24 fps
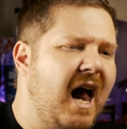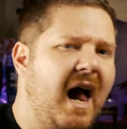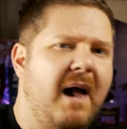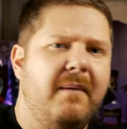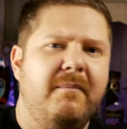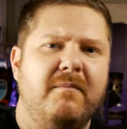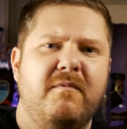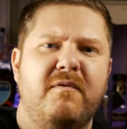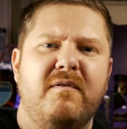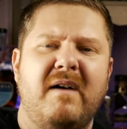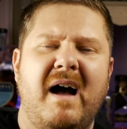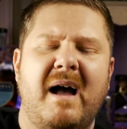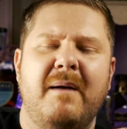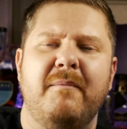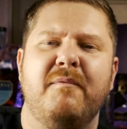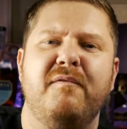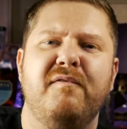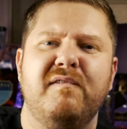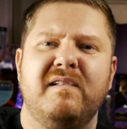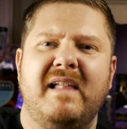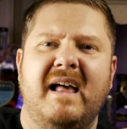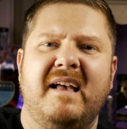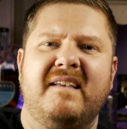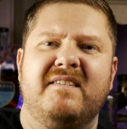I'm
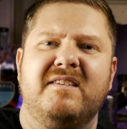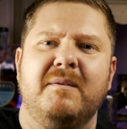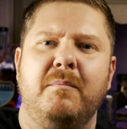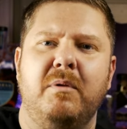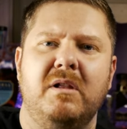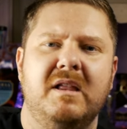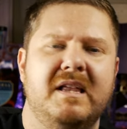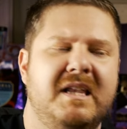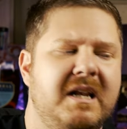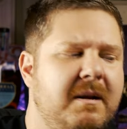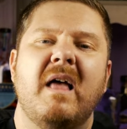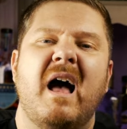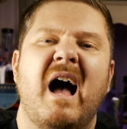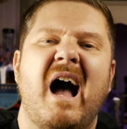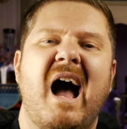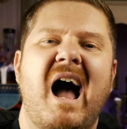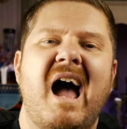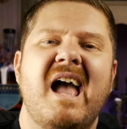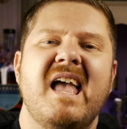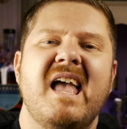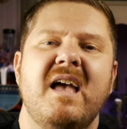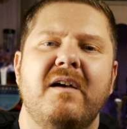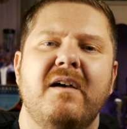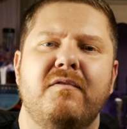flexible and
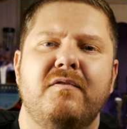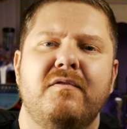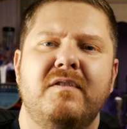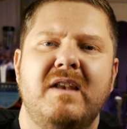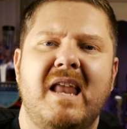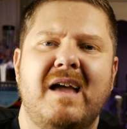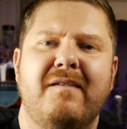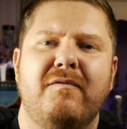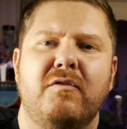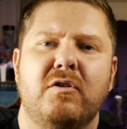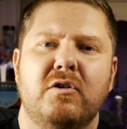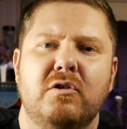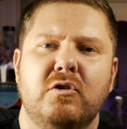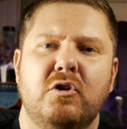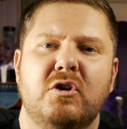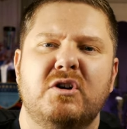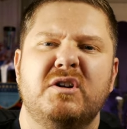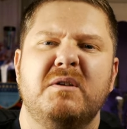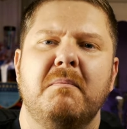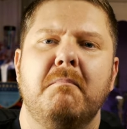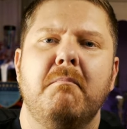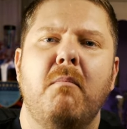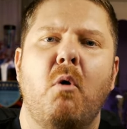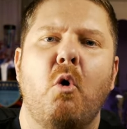I have never
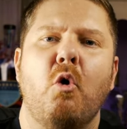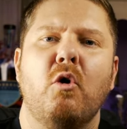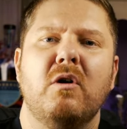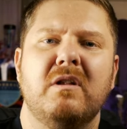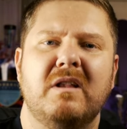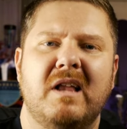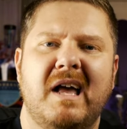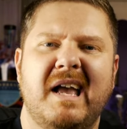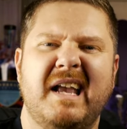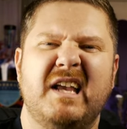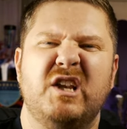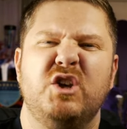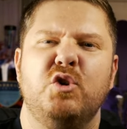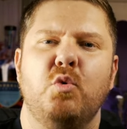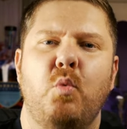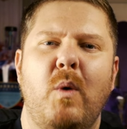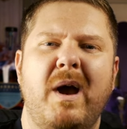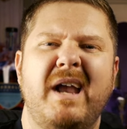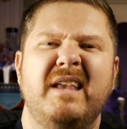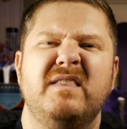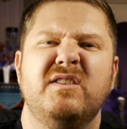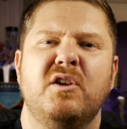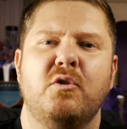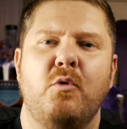looked more like
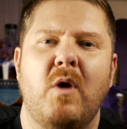Dwayne The